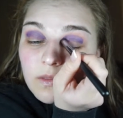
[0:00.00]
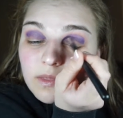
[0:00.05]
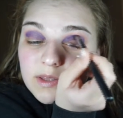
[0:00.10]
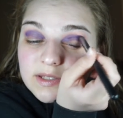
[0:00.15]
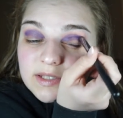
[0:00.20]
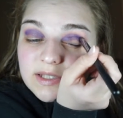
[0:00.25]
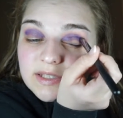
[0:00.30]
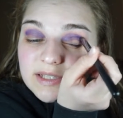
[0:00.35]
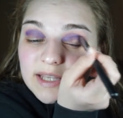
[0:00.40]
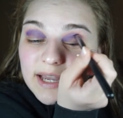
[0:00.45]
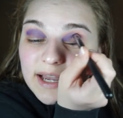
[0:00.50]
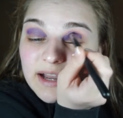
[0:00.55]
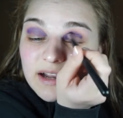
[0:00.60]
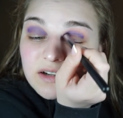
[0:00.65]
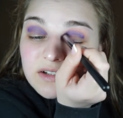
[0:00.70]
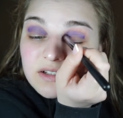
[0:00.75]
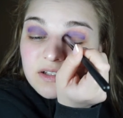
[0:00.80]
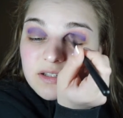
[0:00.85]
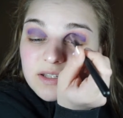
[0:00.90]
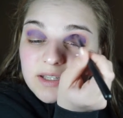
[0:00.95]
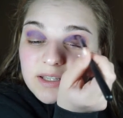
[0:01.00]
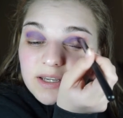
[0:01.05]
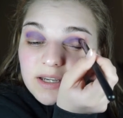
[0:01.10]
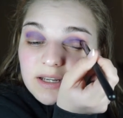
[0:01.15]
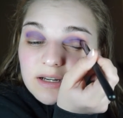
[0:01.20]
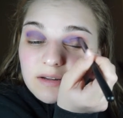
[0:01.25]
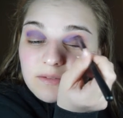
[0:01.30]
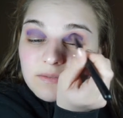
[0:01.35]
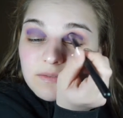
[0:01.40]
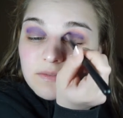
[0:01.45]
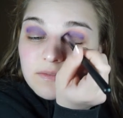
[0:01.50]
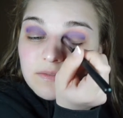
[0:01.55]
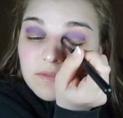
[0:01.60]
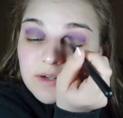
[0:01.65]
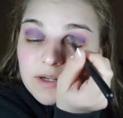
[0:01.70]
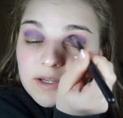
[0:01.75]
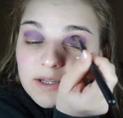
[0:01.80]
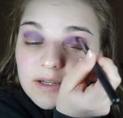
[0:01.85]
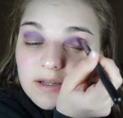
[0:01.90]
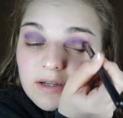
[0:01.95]
This is actually kind of
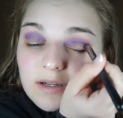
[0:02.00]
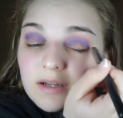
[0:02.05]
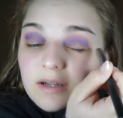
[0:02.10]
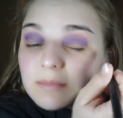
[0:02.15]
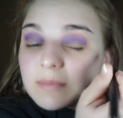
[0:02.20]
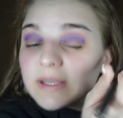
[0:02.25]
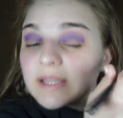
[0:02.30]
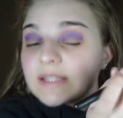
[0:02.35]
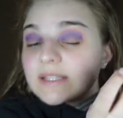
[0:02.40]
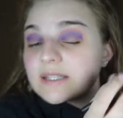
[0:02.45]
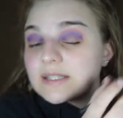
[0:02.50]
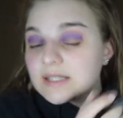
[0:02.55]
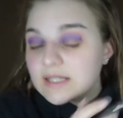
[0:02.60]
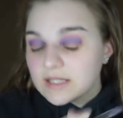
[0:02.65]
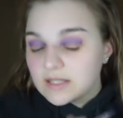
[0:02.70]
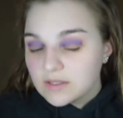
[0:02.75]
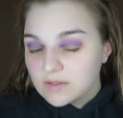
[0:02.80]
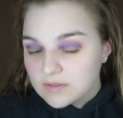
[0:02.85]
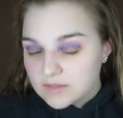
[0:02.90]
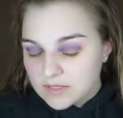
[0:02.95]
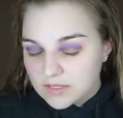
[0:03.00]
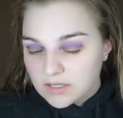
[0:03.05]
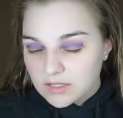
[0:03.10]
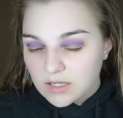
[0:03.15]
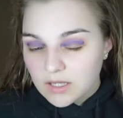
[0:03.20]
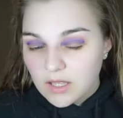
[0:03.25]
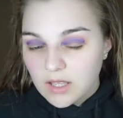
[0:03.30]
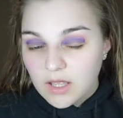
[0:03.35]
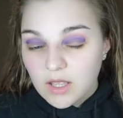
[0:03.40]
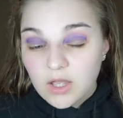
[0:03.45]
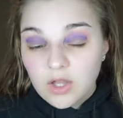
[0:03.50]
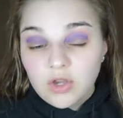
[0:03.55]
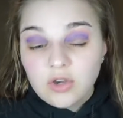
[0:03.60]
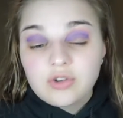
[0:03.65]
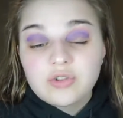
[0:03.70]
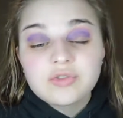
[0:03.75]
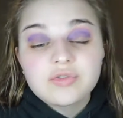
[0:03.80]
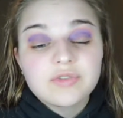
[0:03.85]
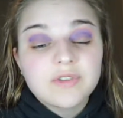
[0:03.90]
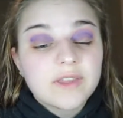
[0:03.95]
fun because it's like using
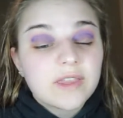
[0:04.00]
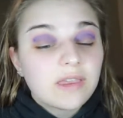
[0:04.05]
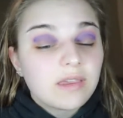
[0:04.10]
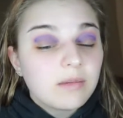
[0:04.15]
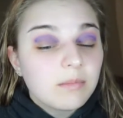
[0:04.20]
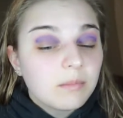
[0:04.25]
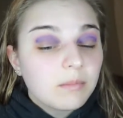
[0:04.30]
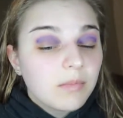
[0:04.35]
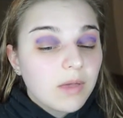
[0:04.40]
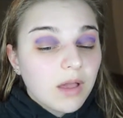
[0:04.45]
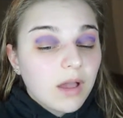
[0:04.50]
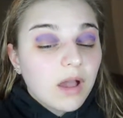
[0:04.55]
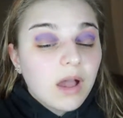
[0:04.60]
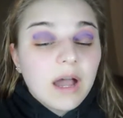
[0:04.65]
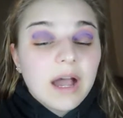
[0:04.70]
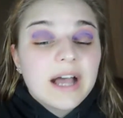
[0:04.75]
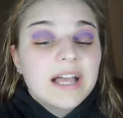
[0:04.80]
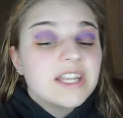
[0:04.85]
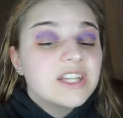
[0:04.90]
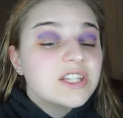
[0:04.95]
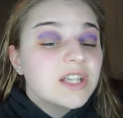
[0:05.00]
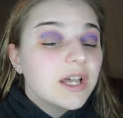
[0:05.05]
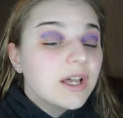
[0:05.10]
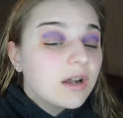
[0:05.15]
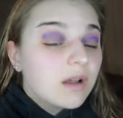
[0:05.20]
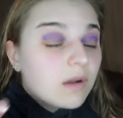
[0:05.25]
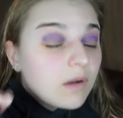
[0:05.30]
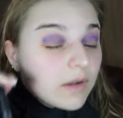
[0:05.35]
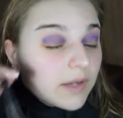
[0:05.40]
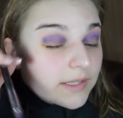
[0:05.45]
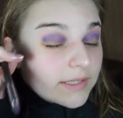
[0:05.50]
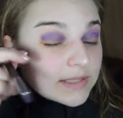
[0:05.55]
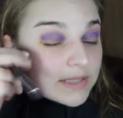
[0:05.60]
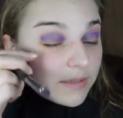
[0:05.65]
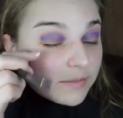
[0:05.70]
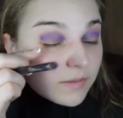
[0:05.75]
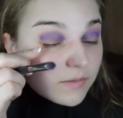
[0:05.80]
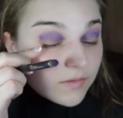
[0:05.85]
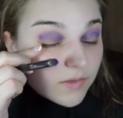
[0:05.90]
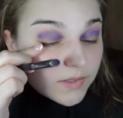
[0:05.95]
cream eyeshadow,
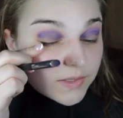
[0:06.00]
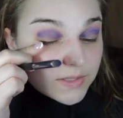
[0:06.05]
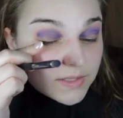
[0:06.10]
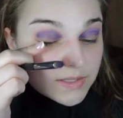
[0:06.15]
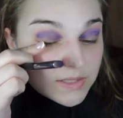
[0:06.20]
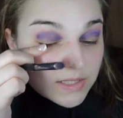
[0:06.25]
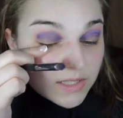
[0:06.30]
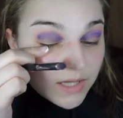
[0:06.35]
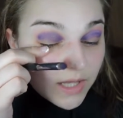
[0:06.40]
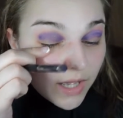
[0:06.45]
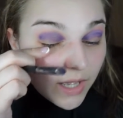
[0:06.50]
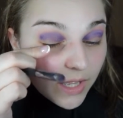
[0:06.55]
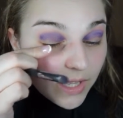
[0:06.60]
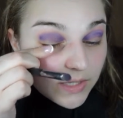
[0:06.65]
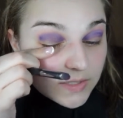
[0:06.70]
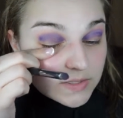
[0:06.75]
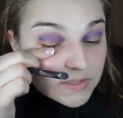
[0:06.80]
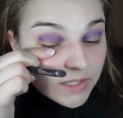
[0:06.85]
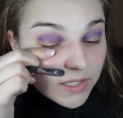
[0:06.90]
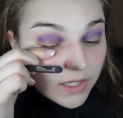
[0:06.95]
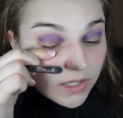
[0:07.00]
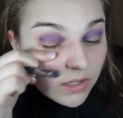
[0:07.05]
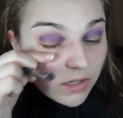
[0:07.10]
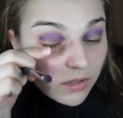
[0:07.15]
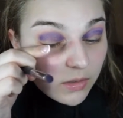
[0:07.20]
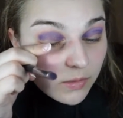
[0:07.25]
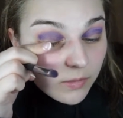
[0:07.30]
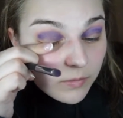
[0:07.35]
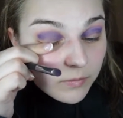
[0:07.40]
except if you can see that, it's like